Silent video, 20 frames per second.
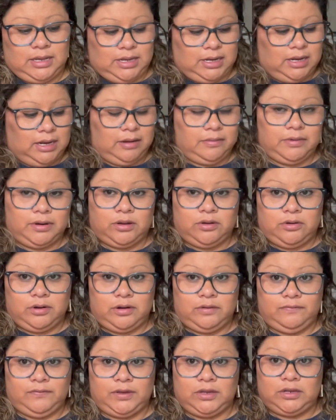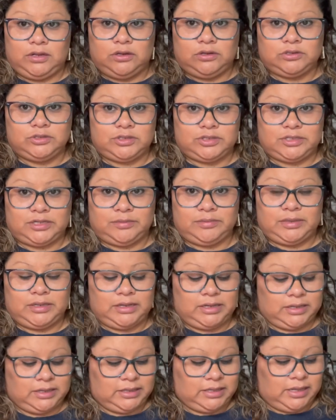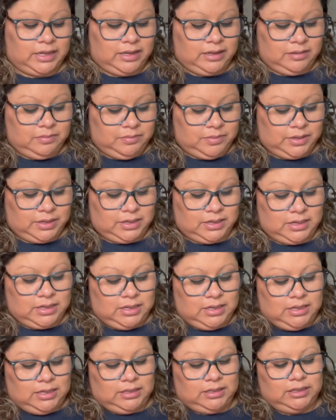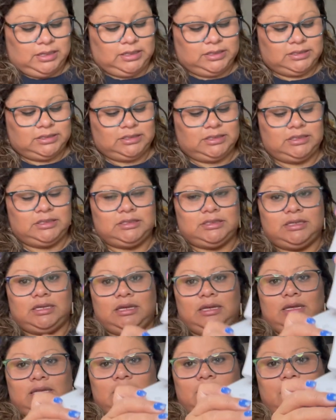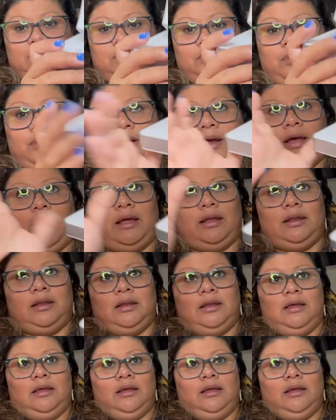And I'm recording videos or something like that. But this is the brand